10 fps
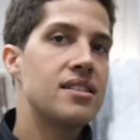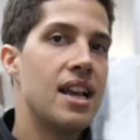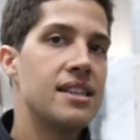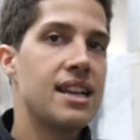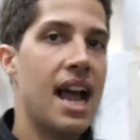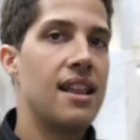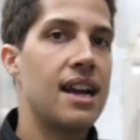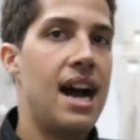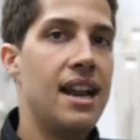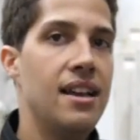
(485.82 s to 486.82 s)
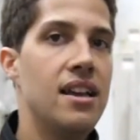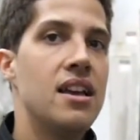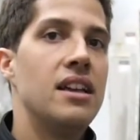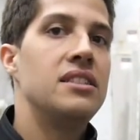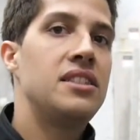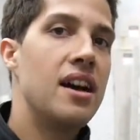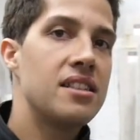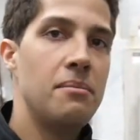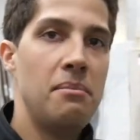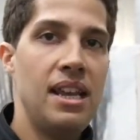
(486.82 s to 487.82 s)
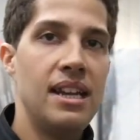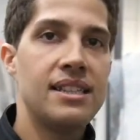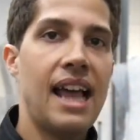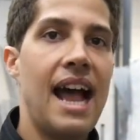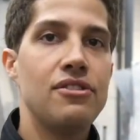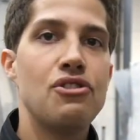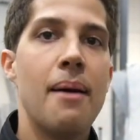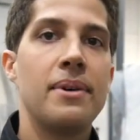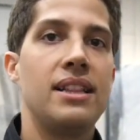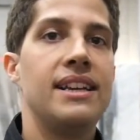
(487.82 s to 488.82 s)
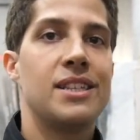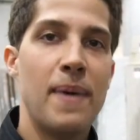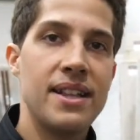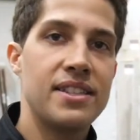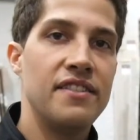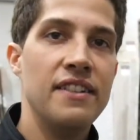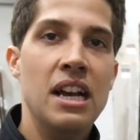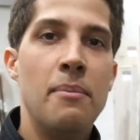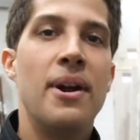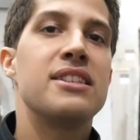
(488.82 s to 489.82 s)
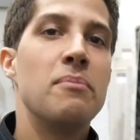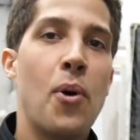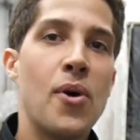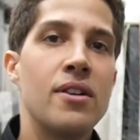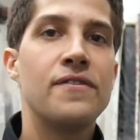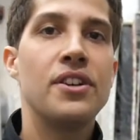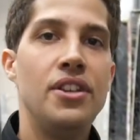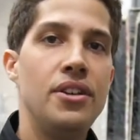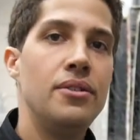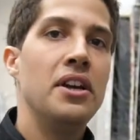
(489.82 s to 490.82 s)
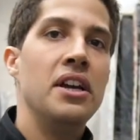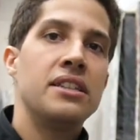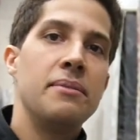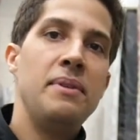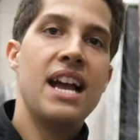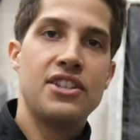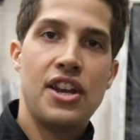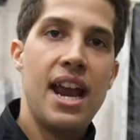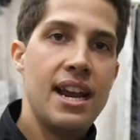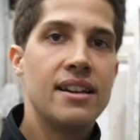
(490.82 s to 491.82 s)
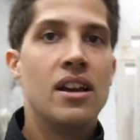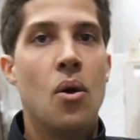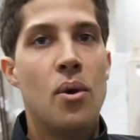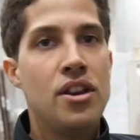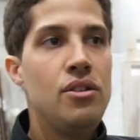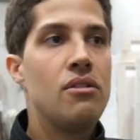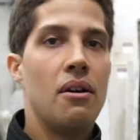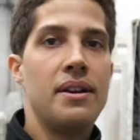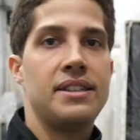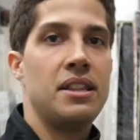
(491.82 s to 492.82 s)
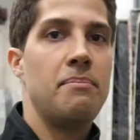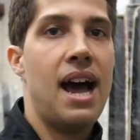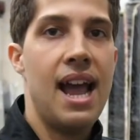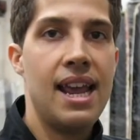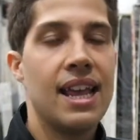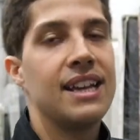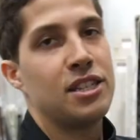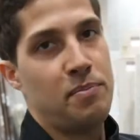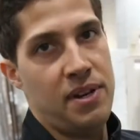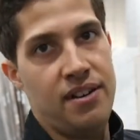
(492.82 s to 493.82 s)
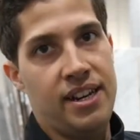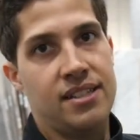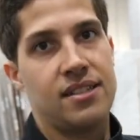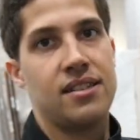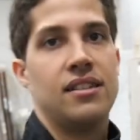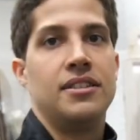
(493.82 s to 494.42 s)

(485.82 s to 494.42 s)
says Calicata doesn't mean it's astronomically expensive, but it's important for you to be educated when you go into the buying experience.